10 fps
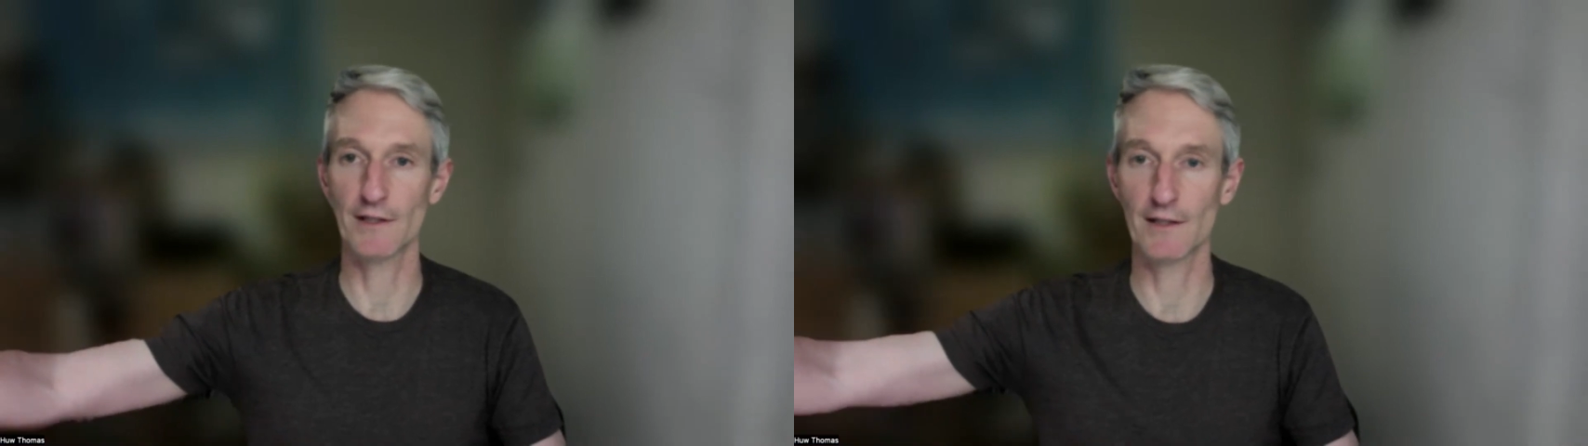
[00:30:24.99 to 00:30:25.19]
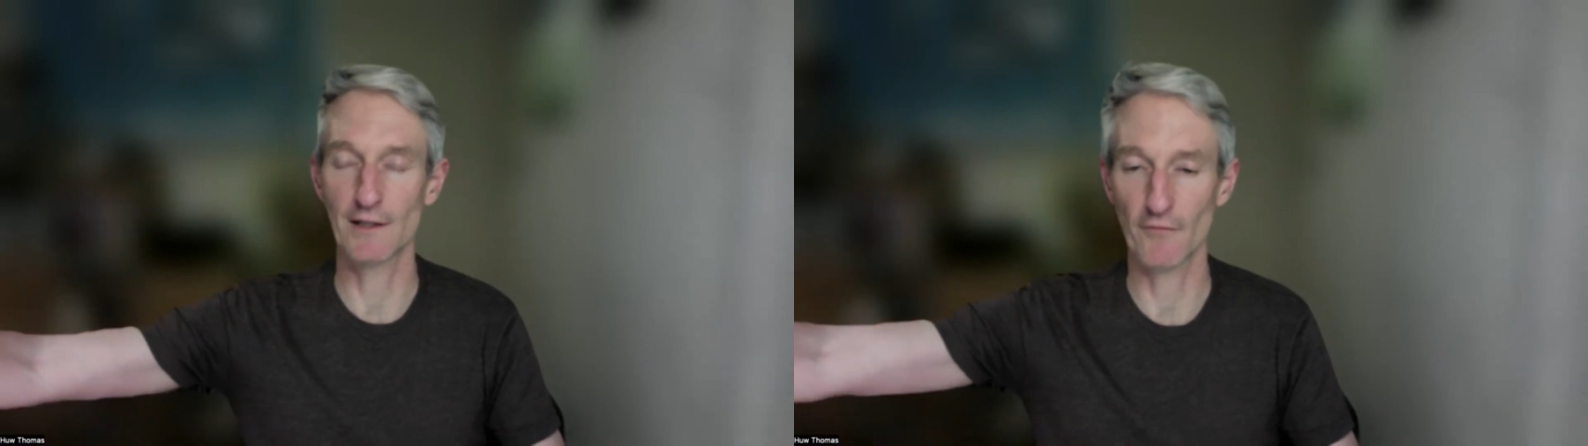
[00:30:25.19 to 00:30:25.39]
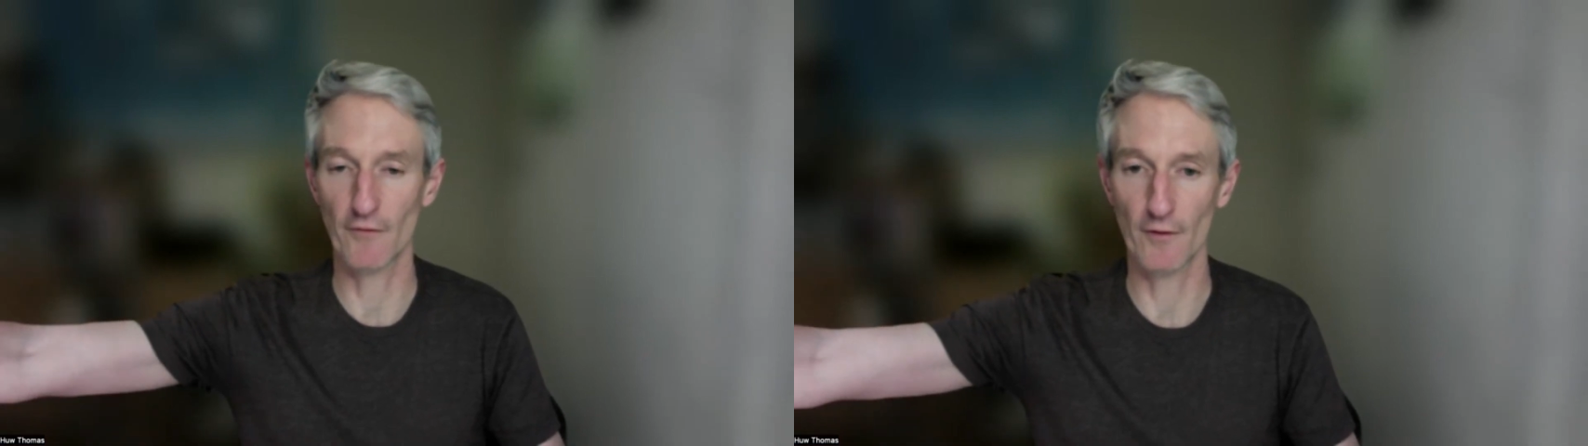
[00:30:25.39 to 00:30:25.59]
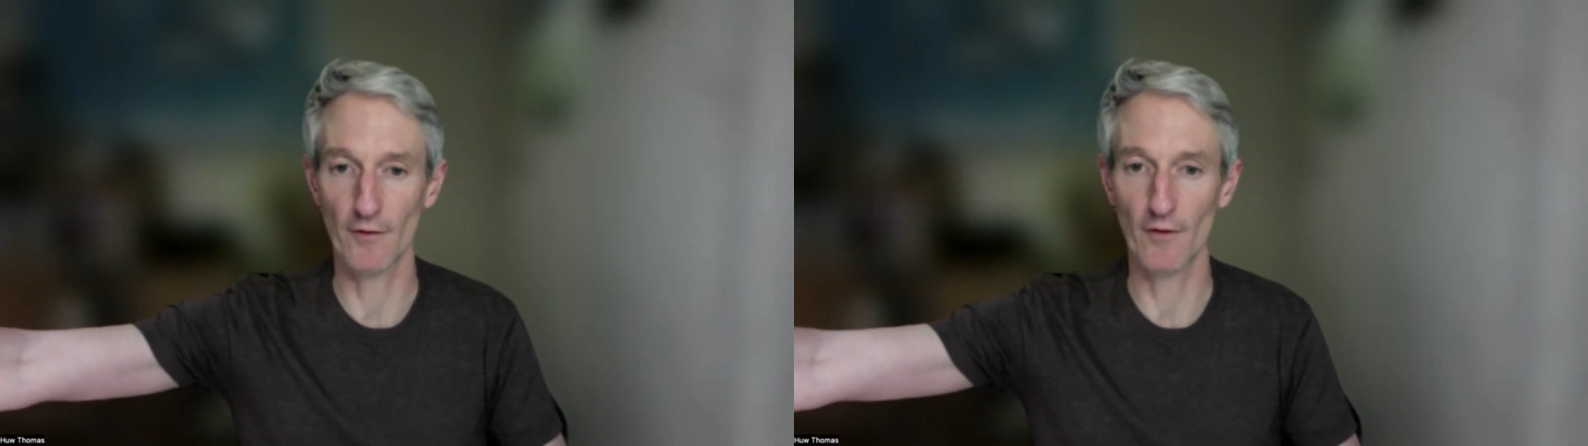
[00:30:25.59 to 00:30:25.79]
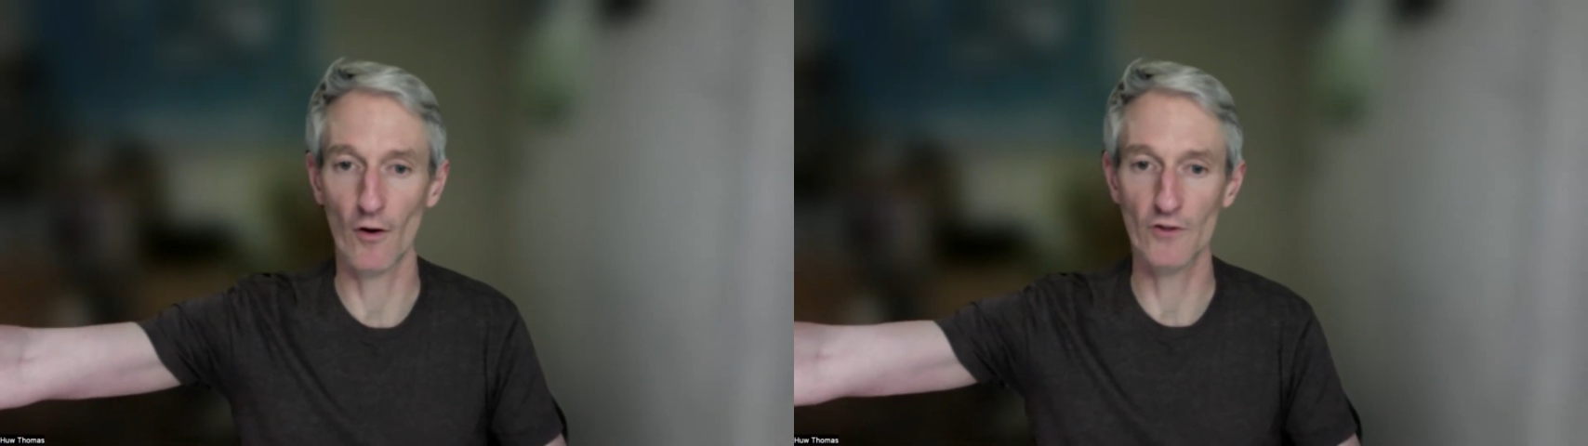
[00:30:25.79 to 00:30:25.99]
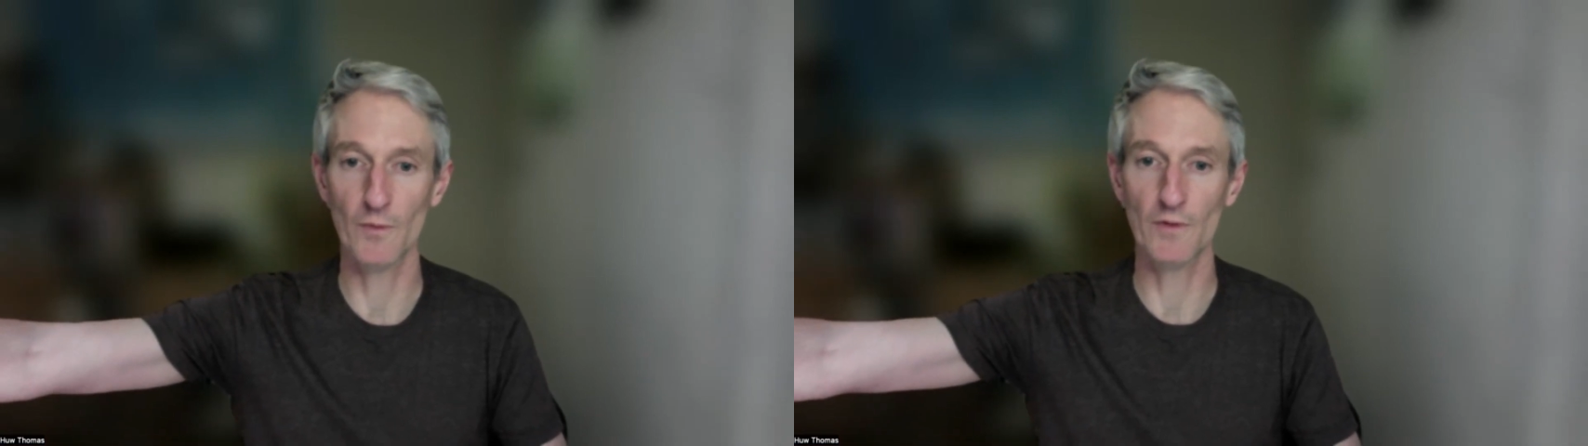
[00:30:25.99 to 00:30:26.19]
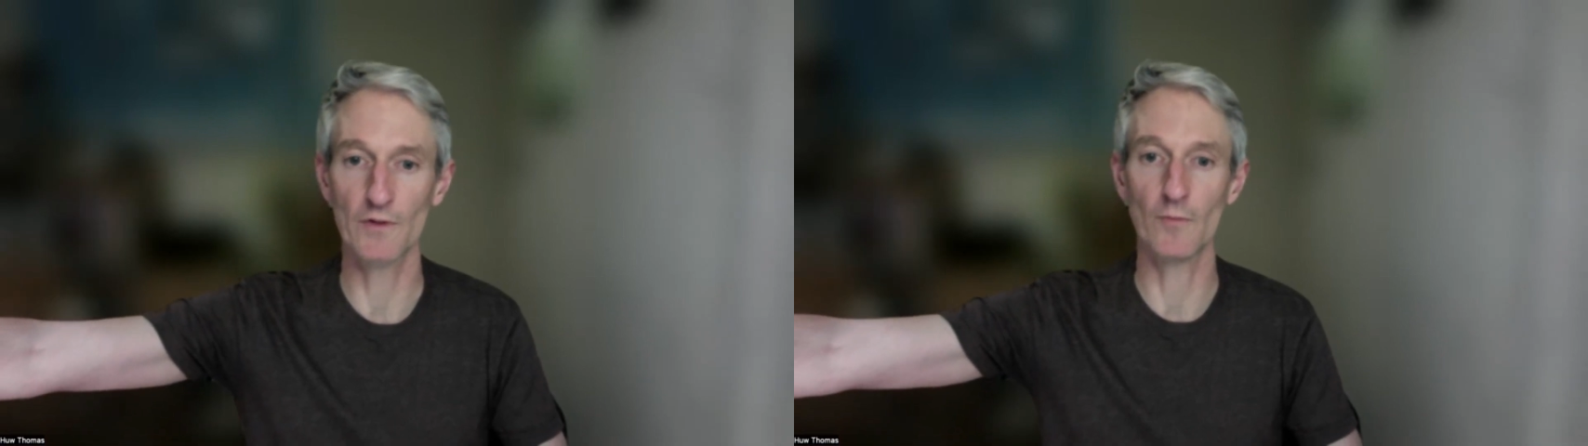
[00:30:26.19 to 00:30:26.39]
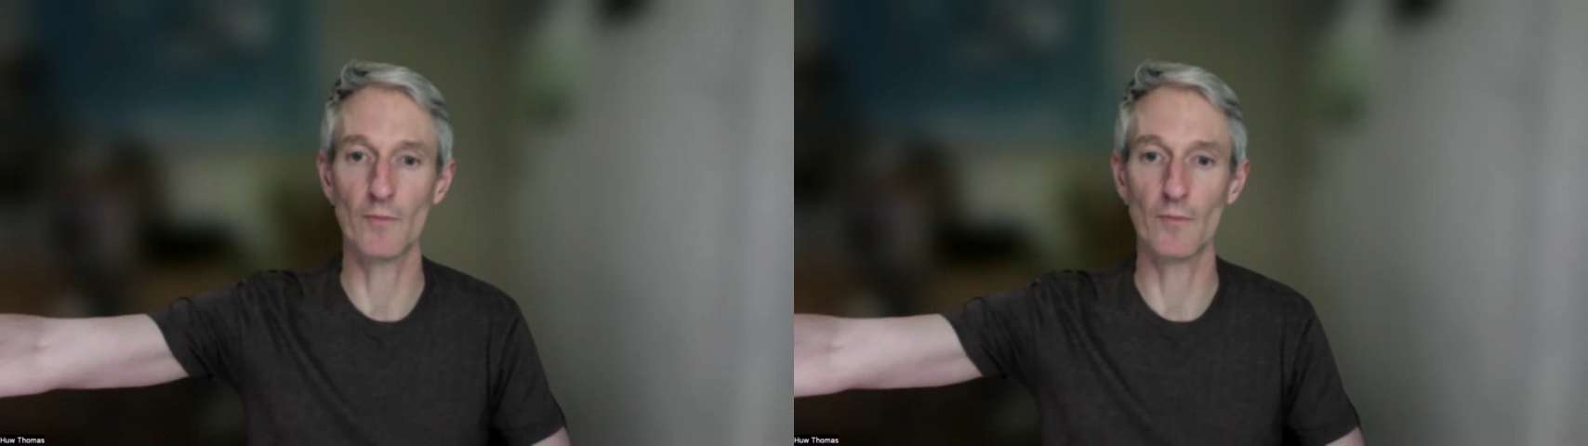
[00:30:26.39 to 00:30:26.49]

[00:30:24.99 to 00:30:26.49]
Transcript: in a different hospital,